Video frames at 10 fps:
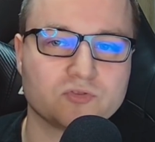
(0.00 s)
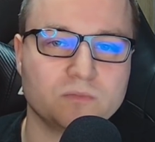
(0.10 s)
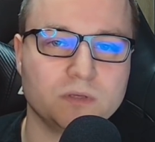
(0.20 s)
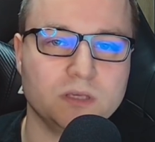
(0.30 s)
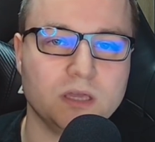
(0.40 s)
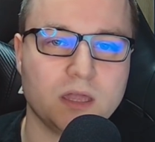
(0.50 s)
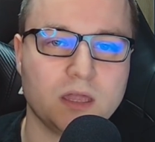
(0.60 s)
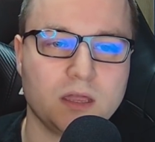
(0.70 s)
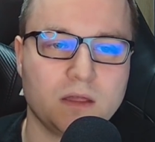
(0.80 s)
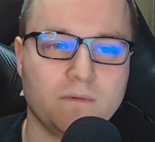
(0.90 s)
to be
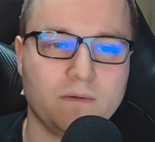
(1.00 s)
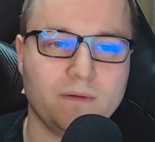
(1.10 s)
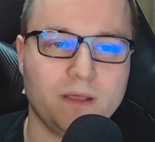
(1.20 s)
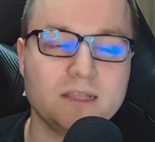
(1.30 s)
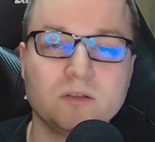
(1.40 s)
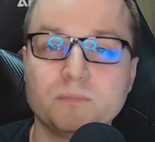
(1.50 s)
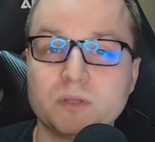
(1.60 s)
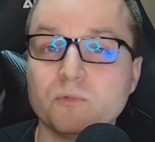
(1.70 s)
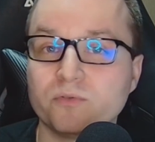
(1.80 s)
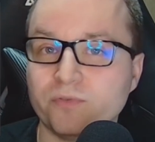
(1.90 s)
a little bit
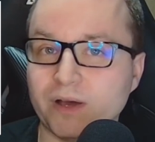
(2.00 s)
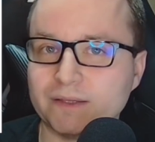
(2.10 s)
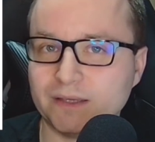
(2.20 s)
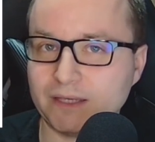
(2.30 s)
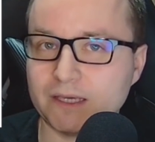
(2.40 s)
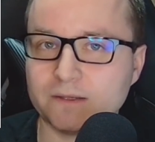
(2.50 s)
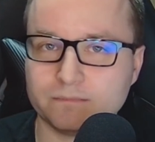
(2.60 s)
more fun again.